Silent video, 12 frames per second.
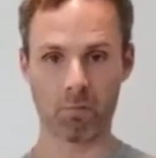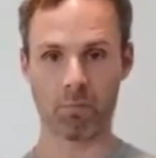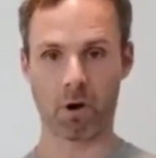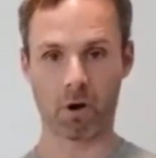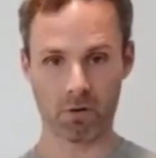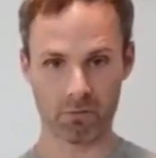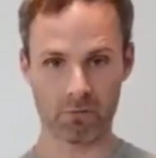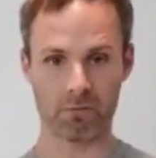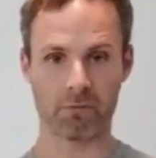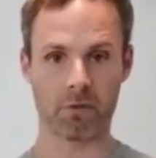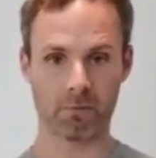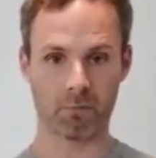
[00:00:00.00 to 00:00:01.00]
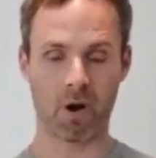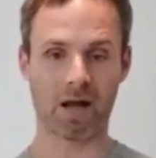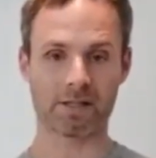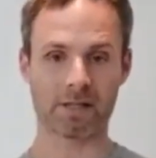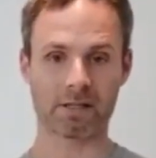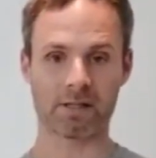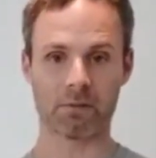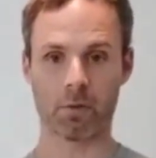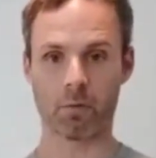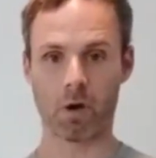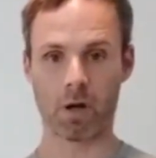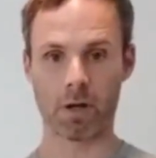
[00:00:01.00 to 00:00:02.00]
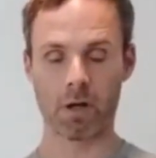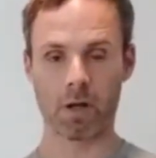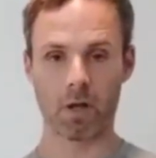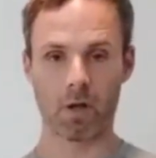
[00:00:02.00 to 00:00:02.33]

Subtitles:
part of the process that we want.